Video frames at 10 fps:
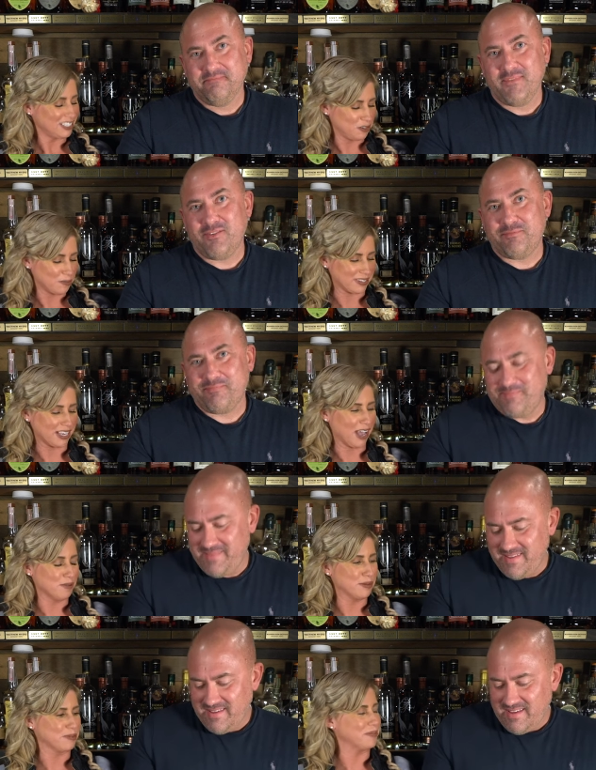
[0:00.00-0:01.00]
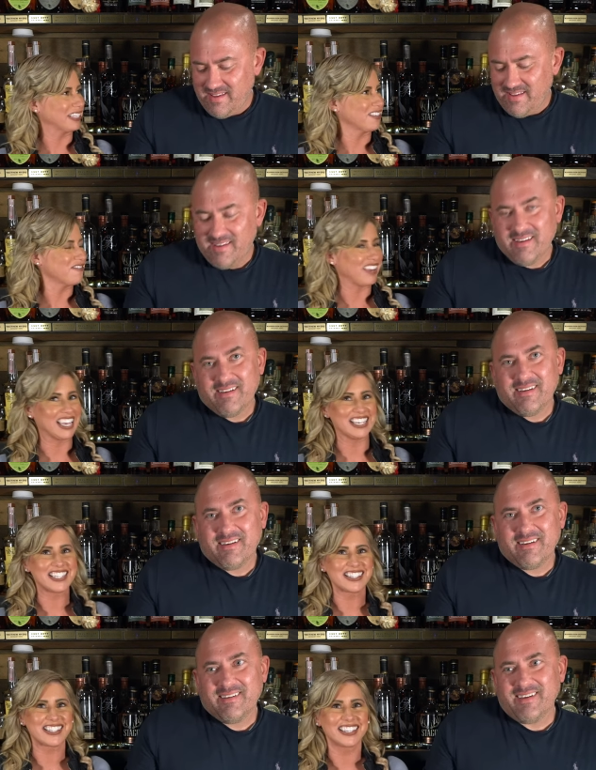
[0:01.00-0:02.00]
Speaker 1: You must have elbowed me in the
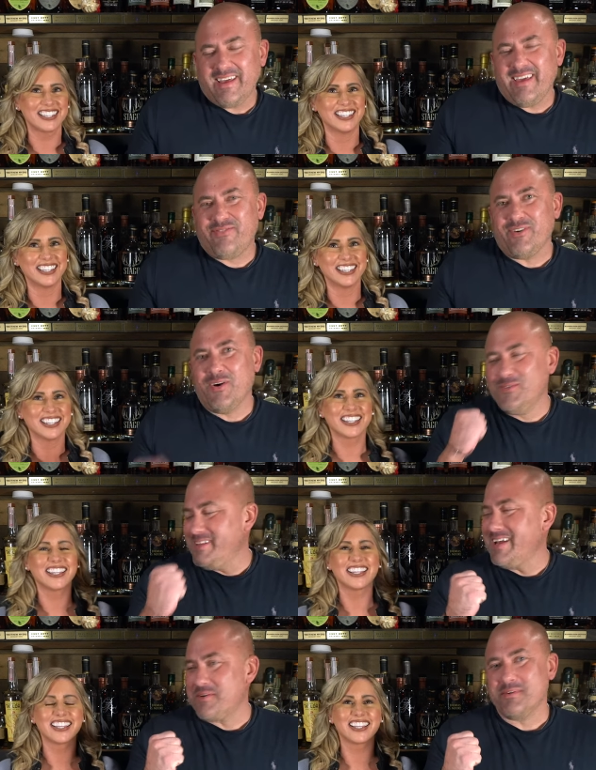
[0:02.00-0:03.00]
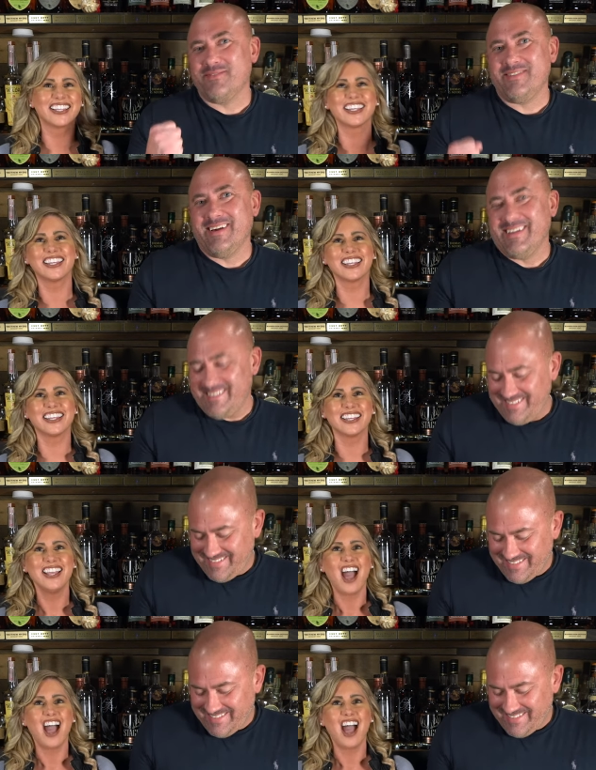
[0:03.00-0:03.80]
face.
Speaker 2: If only I would have done it.